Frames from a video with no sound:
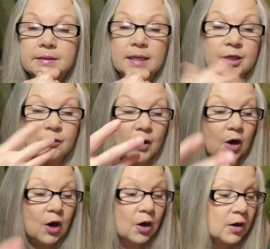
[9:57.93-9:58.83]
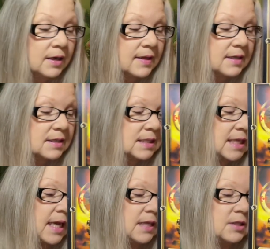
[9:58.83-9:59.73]
And you earned this,
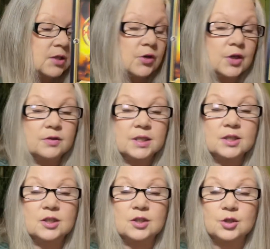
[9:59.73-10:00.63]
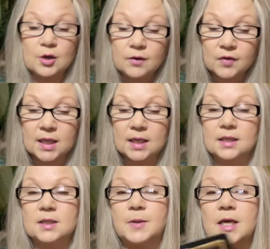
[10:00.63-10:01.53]
Cancer. You deserve
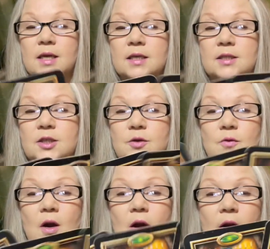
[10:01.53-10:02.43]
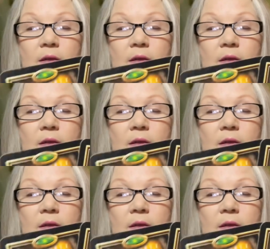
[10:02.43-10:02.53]
this because you are